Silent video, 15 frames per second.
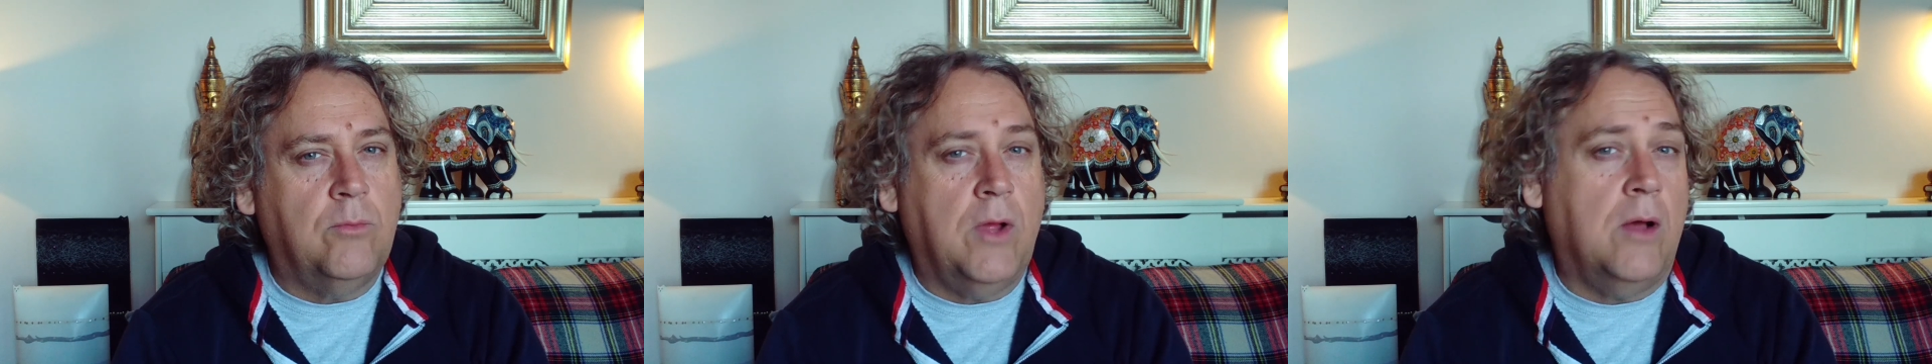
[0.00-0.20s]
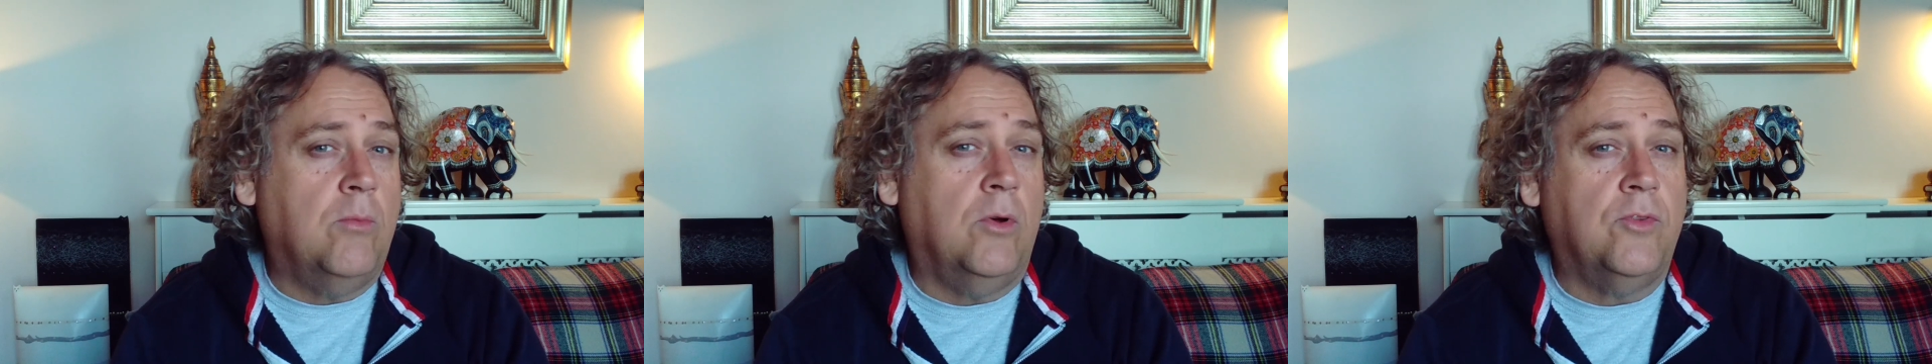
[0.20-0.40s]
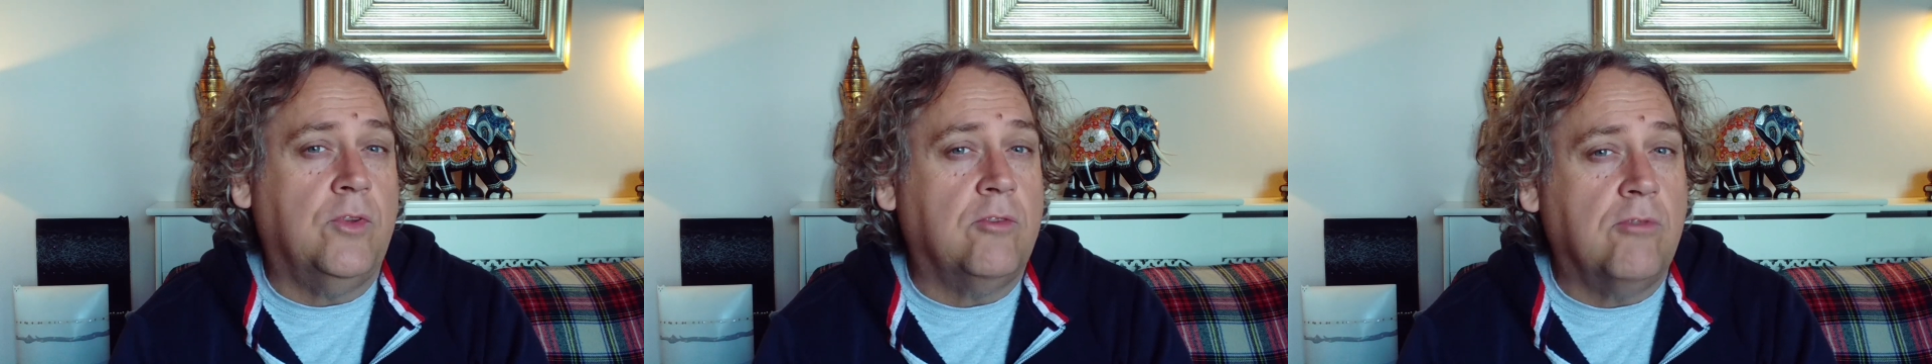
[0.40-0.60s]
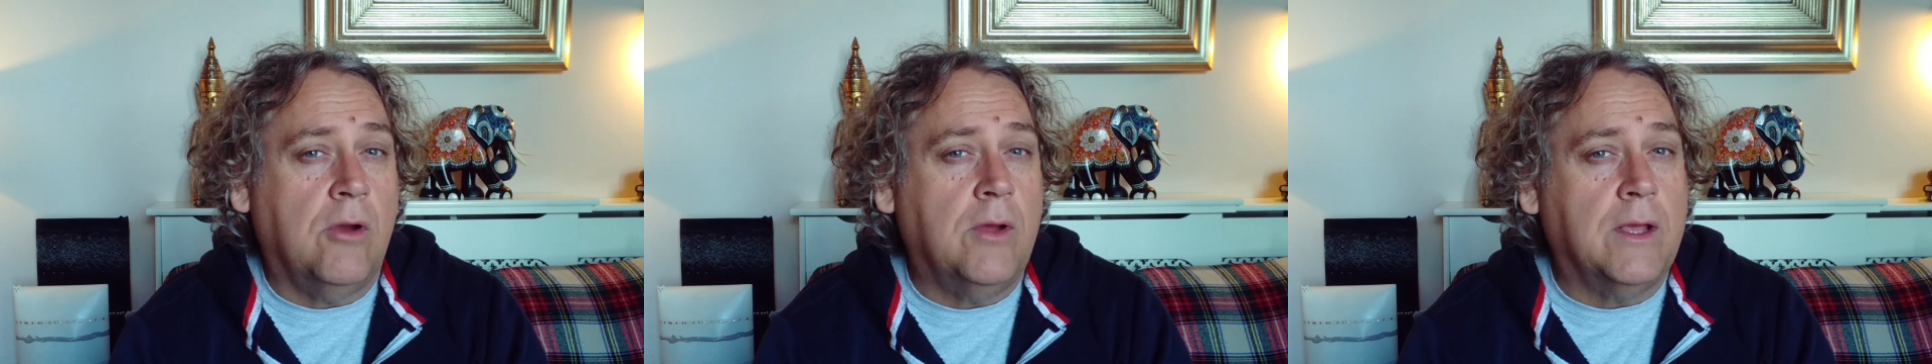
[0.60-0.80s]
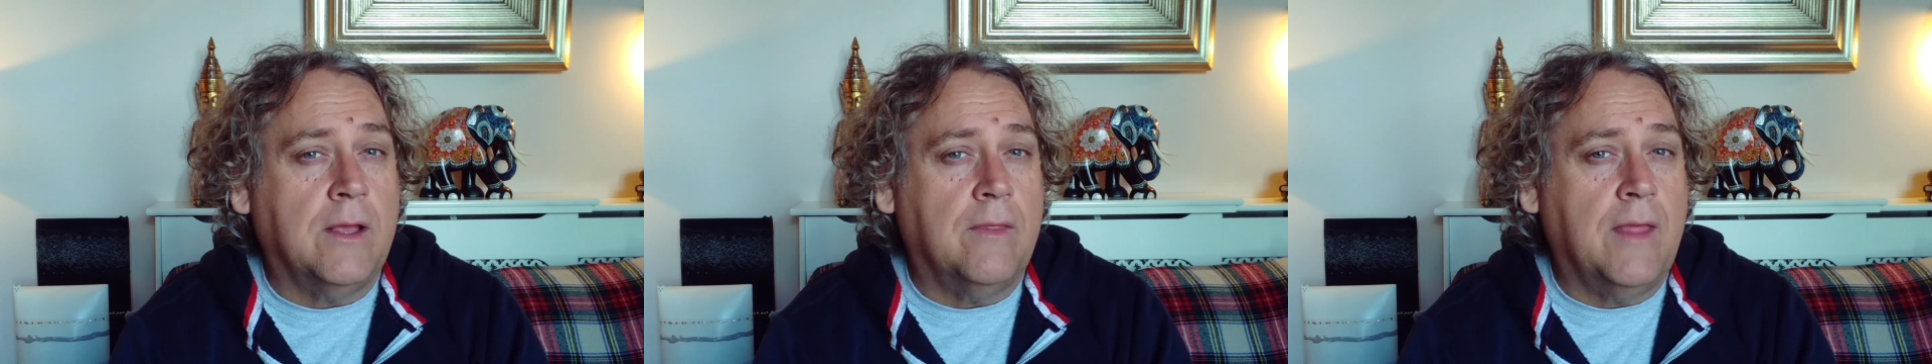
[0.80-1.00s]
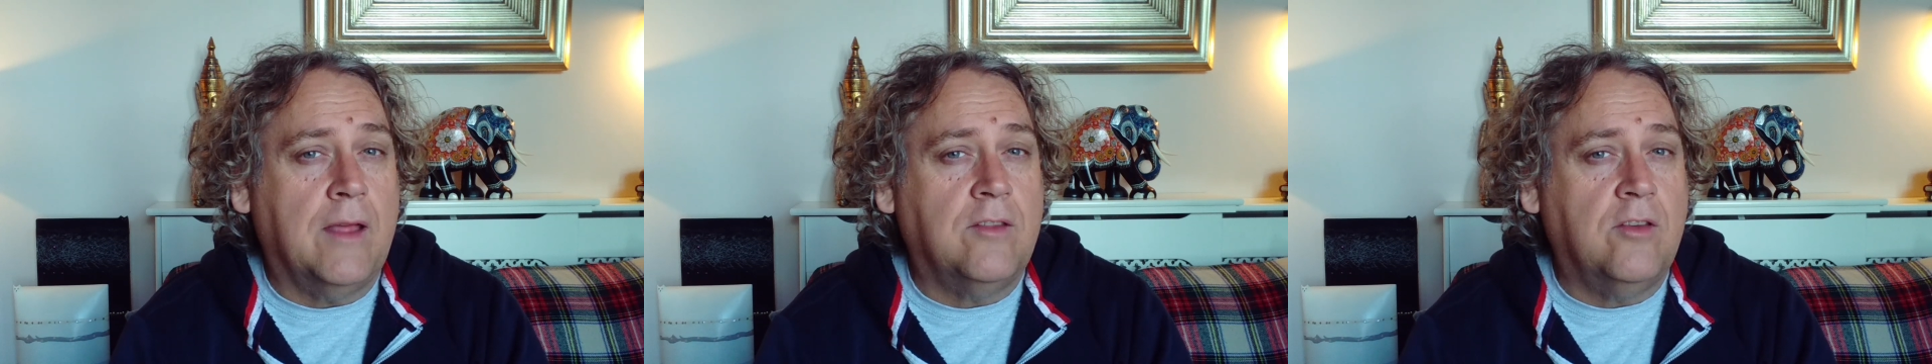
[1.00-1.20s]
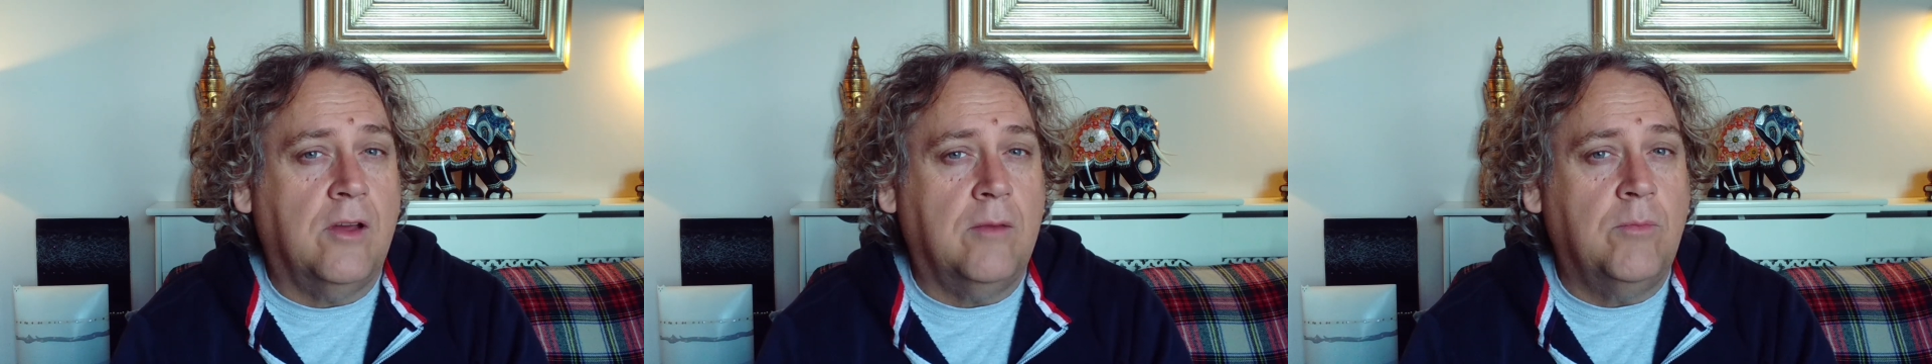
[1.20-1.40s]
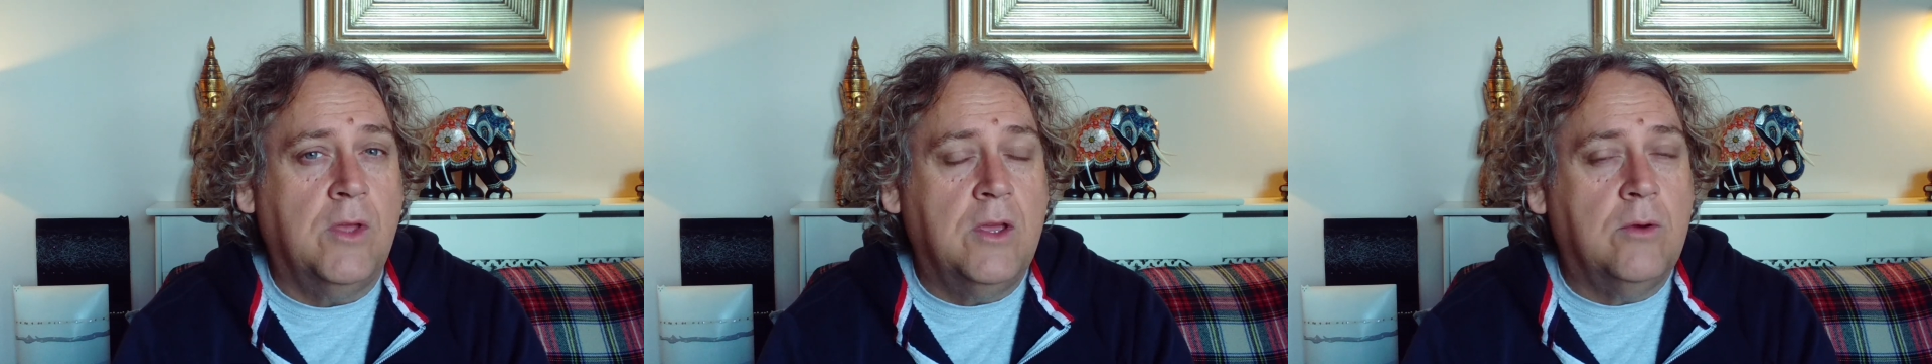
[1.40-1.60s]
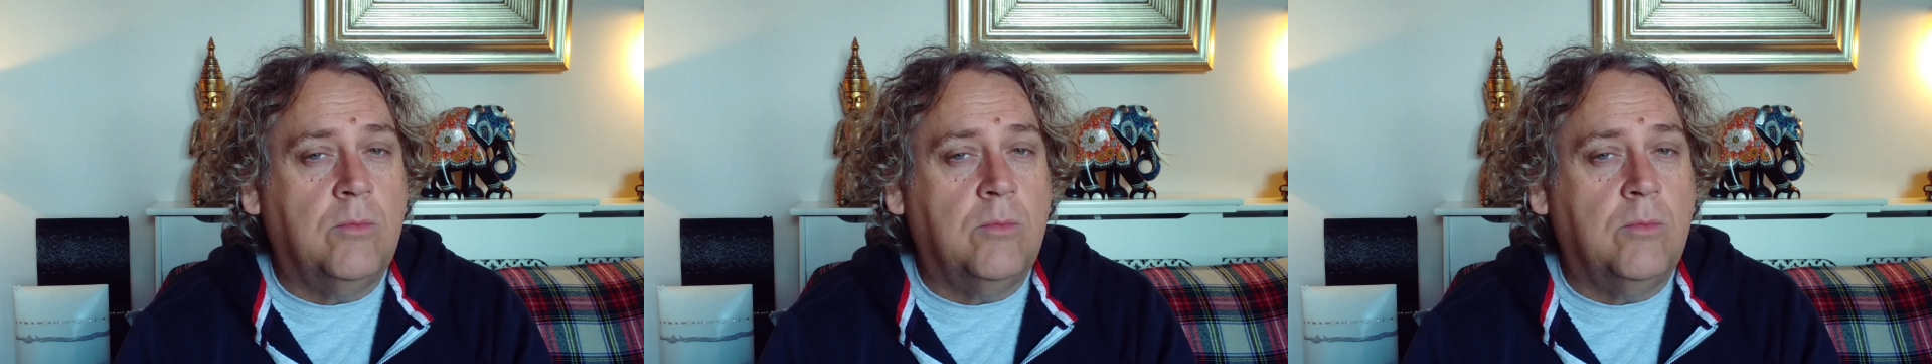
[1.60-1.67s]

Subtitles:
Well, I wasn't growing at that time.